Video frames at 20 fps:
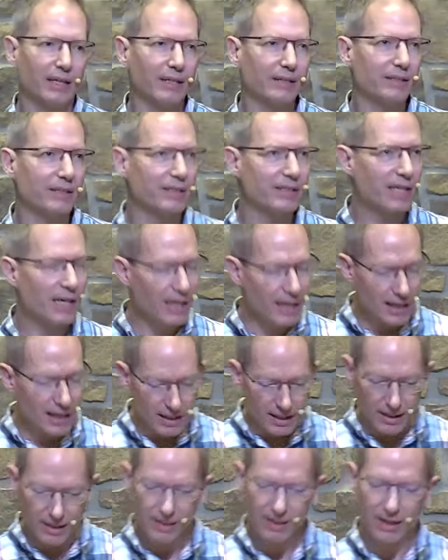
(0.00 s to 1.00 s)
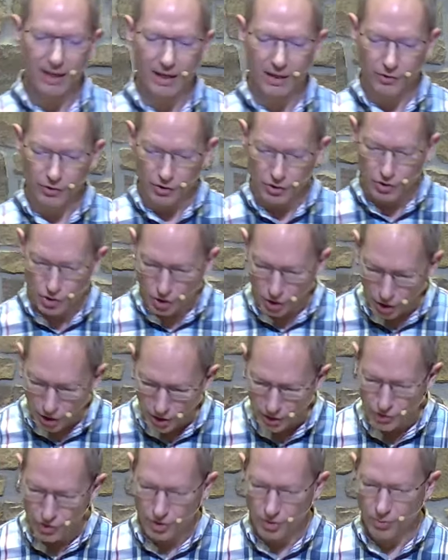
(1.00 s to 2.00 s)
And today, as a
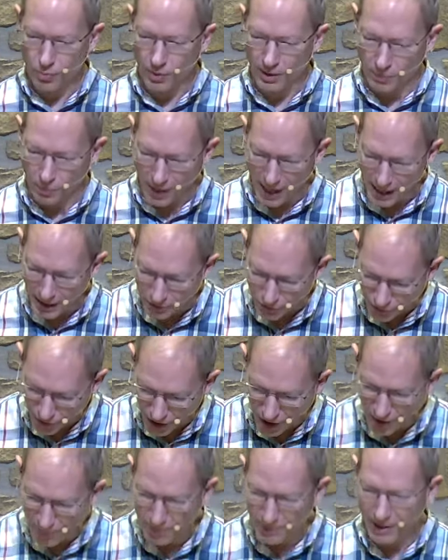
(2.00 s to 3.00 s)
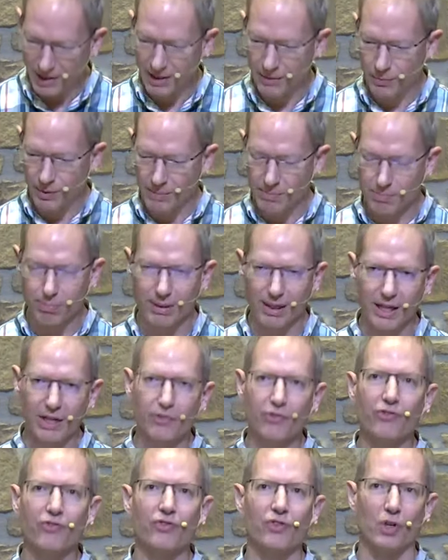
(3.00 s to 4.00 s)
church, we rise up and we
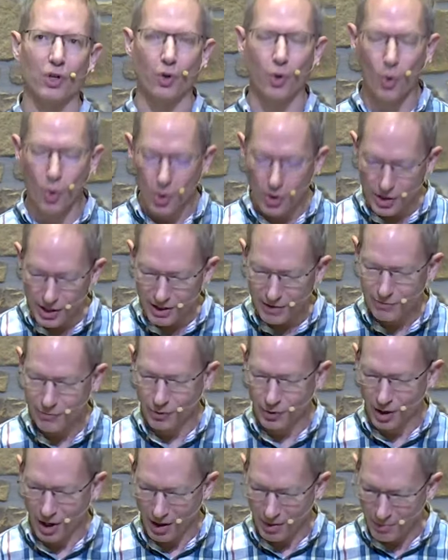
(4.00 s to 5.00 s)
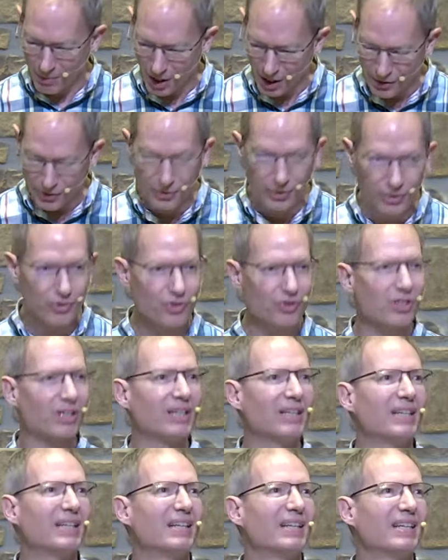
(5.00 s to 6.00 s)
bless the Lord for our mothers
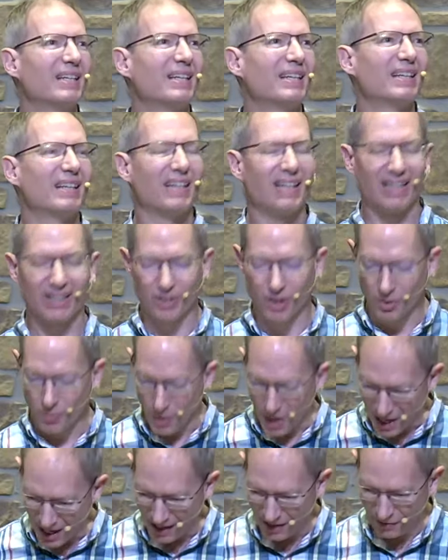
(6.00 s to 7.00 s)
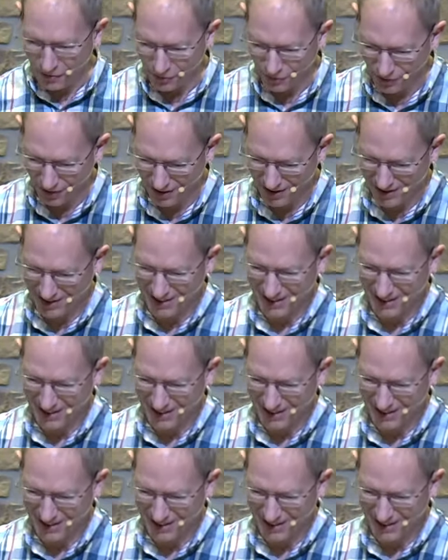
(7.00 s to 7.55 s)
and our wives.